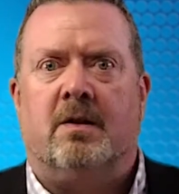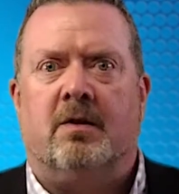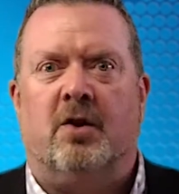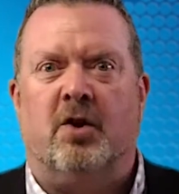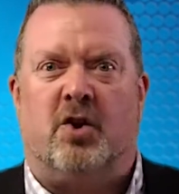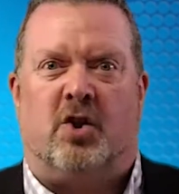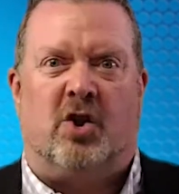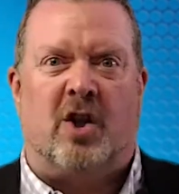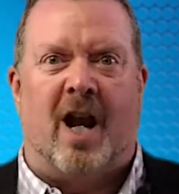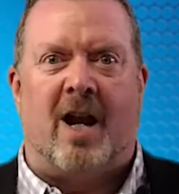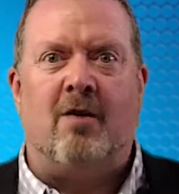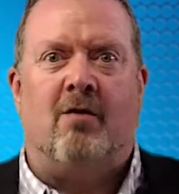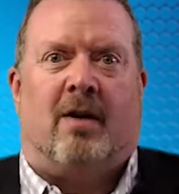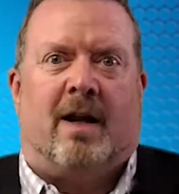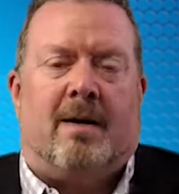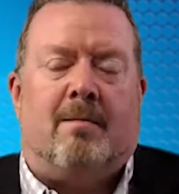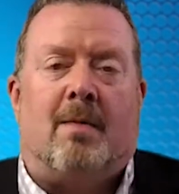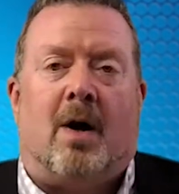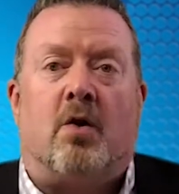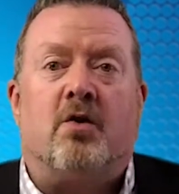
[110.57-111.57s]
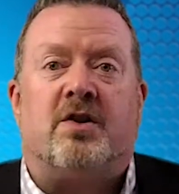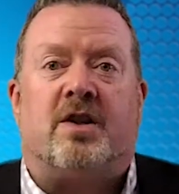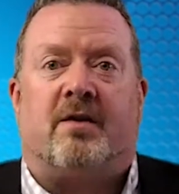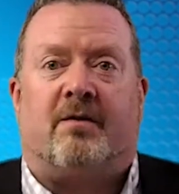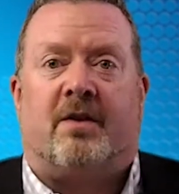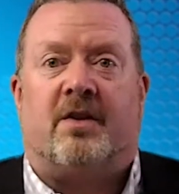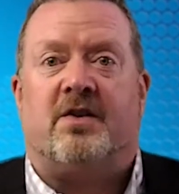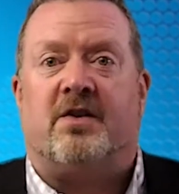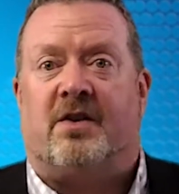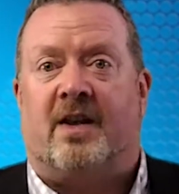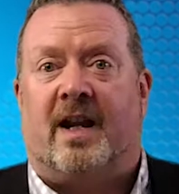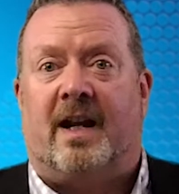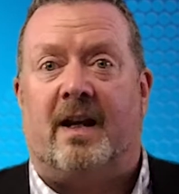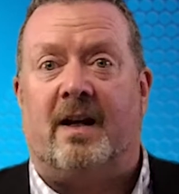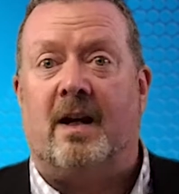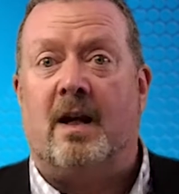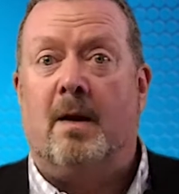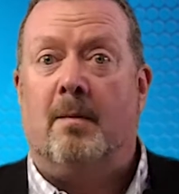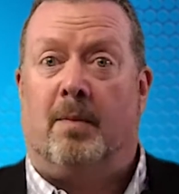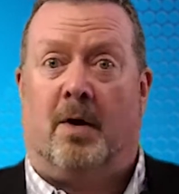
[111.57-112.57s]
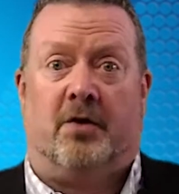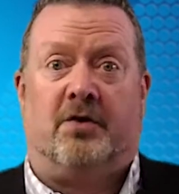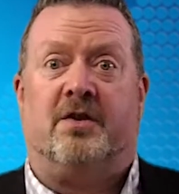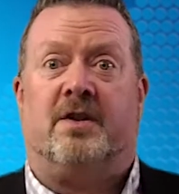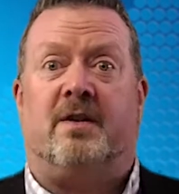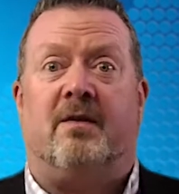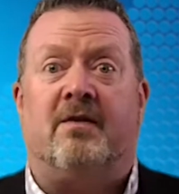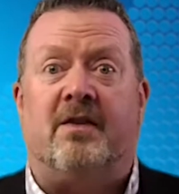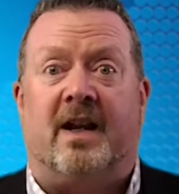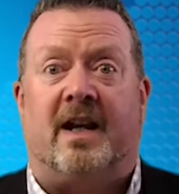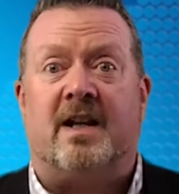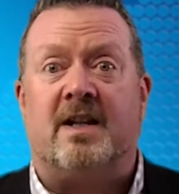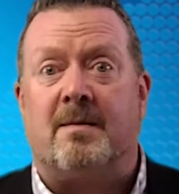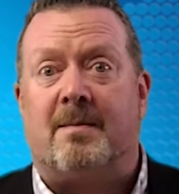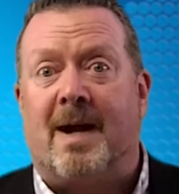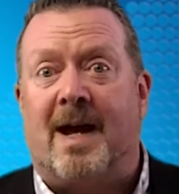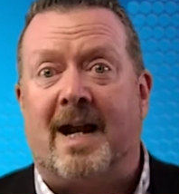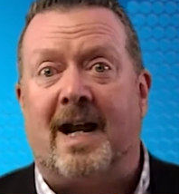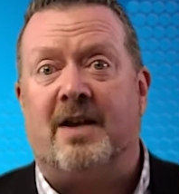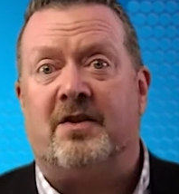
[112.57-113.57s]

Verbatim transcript: because generally most of us think positive things about